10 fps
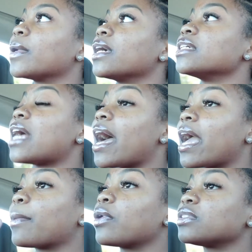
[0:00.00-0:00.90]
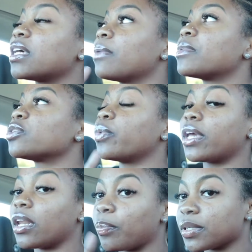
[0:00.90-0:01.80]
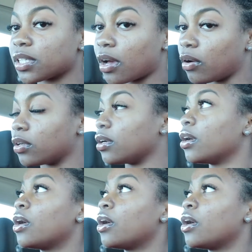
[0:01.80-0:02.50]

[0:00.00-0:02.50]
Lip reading: because I am going to see him this weekend in Pensacola.